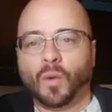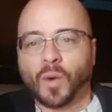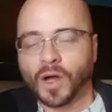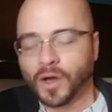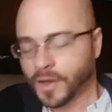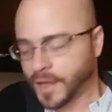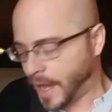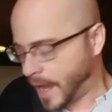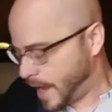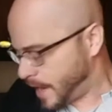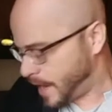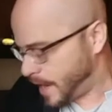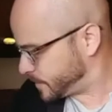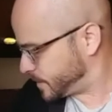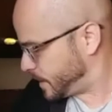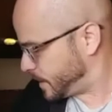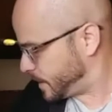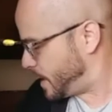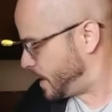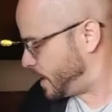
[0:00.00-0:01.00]
Well,
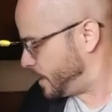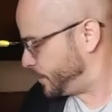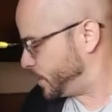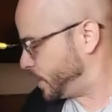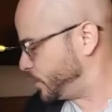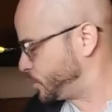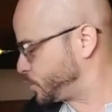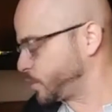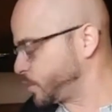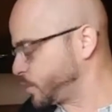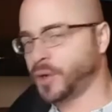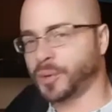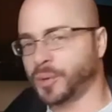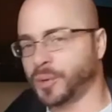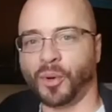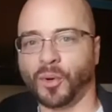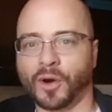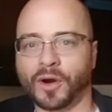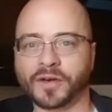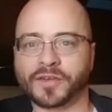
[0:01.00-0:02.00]
guys, the injury
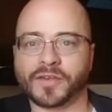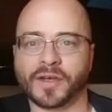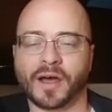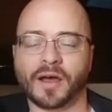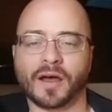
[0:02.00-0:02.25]
report,